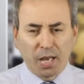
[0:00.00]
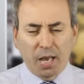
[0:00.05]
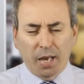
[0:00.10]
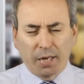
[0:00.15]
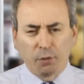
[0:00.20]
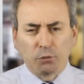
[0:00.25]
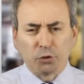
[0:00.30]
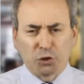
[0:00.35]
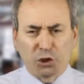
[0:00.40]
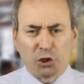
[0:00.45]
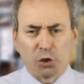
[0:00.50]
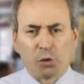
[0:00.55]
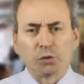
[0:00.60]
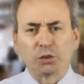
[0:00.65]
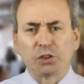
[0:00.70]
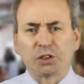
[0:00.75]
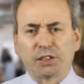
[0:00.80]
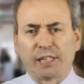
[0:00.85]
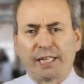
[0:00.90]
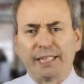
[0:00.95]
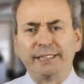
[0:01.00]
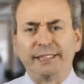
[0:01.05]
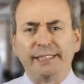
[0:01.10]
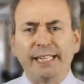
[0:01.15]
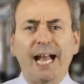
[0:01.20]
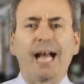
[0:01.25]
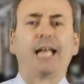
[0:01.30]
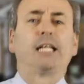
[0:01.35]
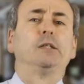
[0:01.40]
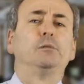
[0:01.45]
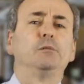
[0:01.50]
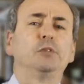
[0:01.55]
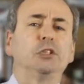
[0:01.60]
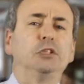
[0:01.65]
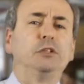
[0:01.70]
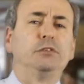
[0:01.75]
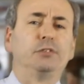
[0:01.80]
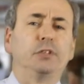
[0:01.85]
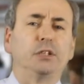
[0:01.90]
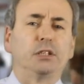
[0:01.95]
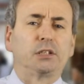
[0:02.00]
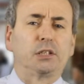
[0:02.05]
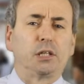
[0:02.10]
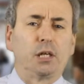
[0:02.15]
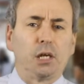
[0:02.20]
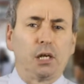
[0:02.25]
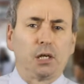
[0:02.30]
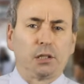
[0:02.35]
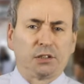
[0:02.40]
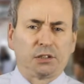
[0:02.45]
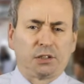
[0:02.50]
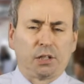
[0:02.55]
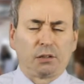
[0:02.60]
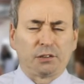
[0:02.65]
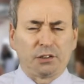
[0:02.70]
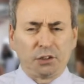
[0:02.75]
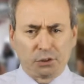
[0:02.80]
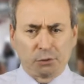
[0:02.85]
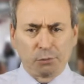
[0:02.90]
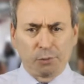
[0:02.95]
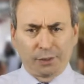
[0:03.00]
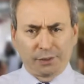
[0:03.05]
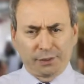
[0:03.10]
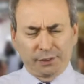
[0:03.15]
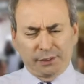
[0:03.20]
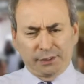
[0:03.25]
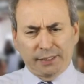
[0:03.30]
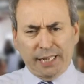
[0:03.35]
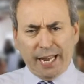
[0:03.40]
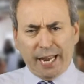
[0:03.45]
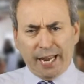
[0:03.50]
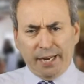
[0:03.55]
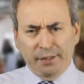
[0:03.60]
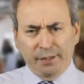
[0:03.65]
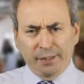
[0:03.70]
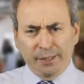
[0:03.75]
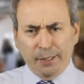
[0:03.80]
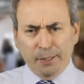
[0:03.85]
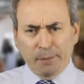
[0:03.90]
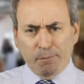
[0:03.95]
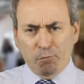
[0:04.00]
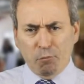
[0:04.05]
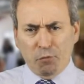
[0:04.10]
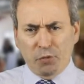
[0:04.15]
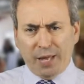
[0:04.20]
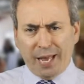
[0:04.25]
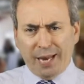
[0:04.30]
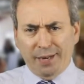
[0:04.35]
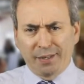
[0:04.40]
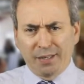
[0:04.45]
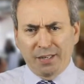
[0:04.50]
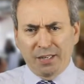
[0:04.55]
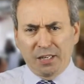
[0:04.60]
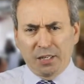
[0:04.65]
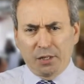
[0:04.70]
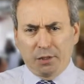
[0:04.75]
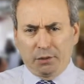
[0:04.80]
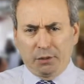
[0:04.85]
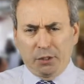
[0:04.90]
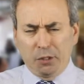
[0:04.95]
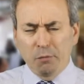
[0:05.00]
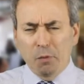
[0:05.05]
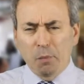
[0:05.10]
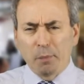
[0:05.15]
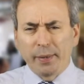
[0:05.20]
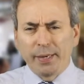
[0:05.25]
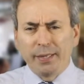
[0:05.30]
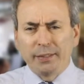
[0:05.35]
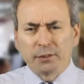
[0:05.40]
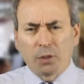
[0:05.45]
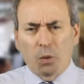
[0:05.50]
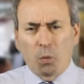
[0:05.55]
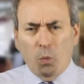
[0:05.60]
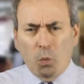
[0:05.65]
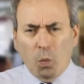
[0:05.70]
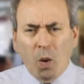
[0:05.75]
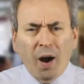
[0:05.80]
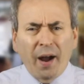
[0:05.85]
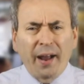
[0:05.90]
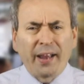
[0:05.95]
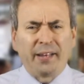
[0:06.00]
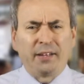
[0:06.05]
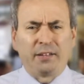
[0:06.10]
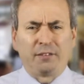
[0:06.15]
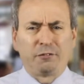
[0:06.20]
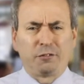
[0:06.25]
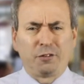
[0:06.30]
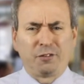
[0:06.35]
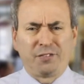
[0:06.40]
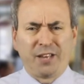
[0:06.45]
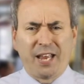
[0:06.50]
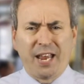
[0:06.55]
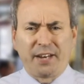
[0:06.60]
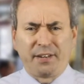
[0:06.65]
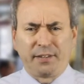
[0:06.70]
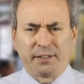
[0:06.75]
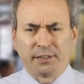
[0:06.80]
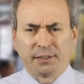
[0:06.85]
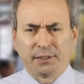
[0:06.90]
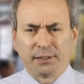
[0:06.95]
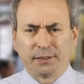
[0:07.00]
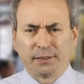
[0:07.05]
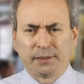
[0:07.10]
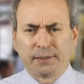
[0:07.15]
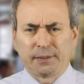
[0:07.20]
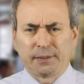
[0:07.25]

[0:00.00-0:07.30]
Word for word: And it was John Stacey Adams who first started to understand that human beings are wired for fairness.